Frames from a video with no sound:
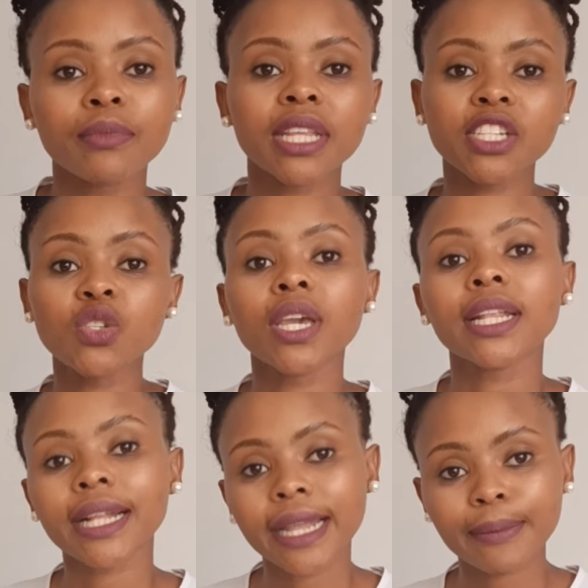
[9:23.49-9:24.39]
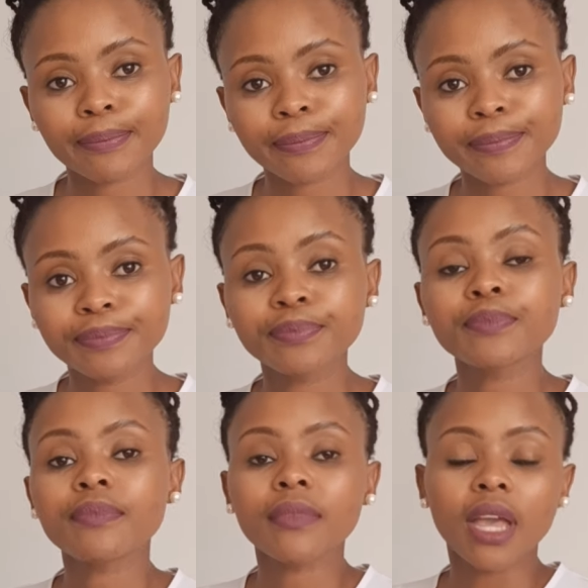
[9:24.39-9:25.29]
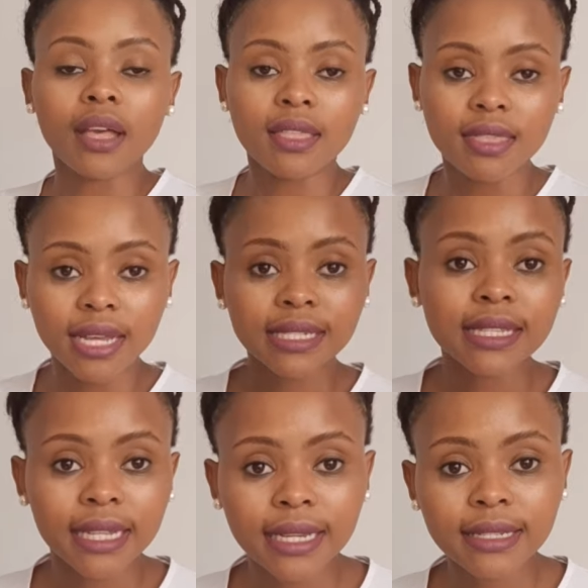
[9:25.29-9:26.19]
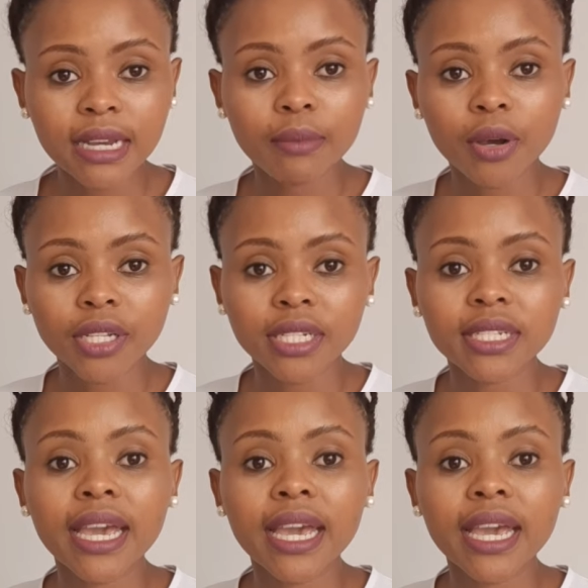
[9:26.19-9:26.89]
that you can claim. That's the nice thing about it.